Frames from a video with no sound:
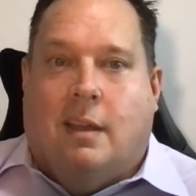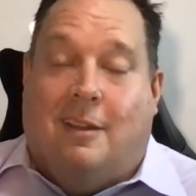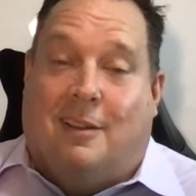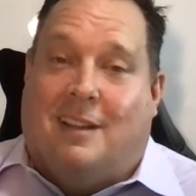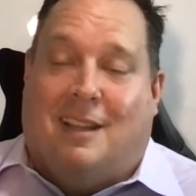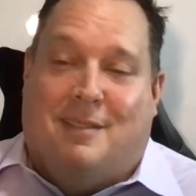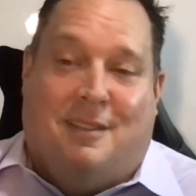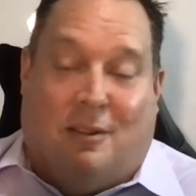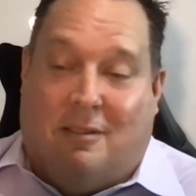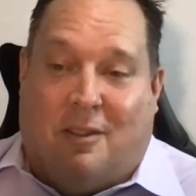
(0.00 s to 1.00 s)

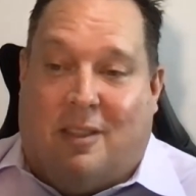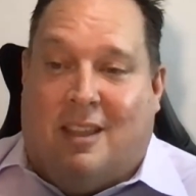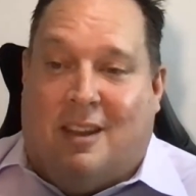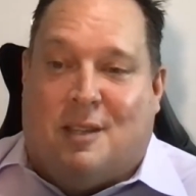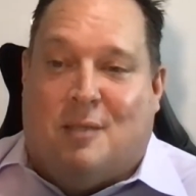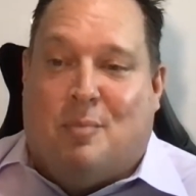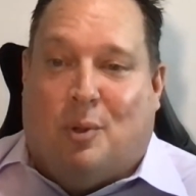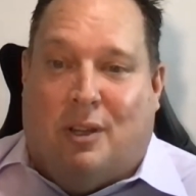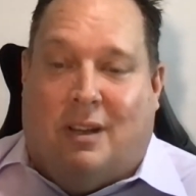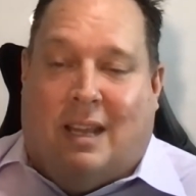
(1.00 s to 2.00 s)
I think in a simple
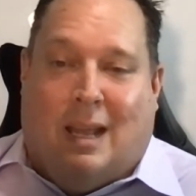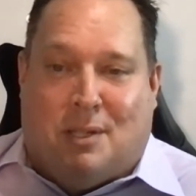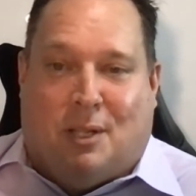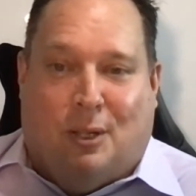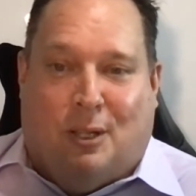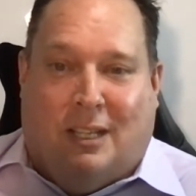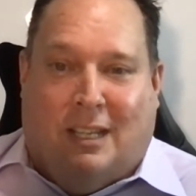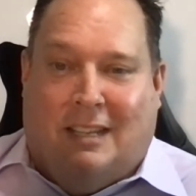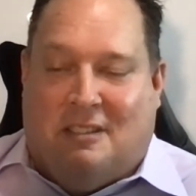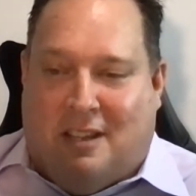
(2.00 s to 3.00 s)
word,
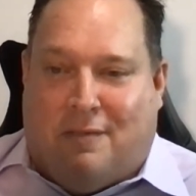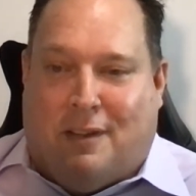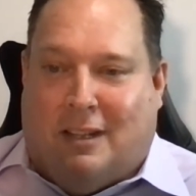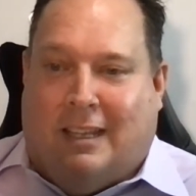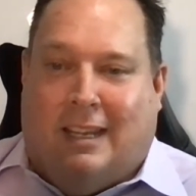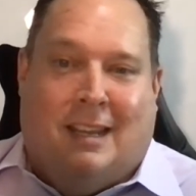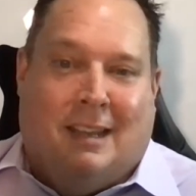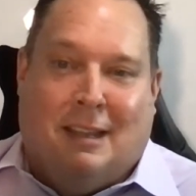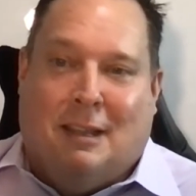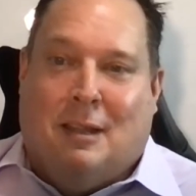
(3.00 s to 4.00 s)
absolutely,
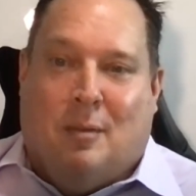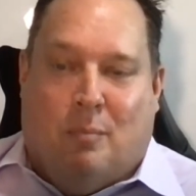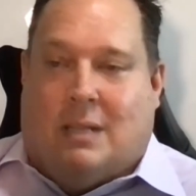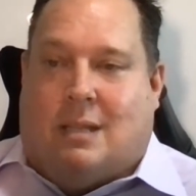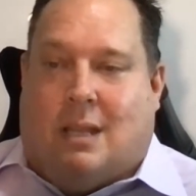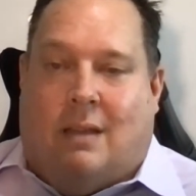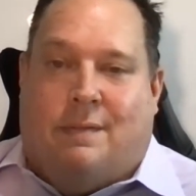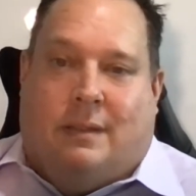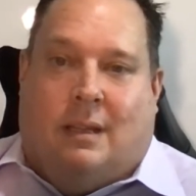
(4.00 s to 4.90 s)
definitely, must have.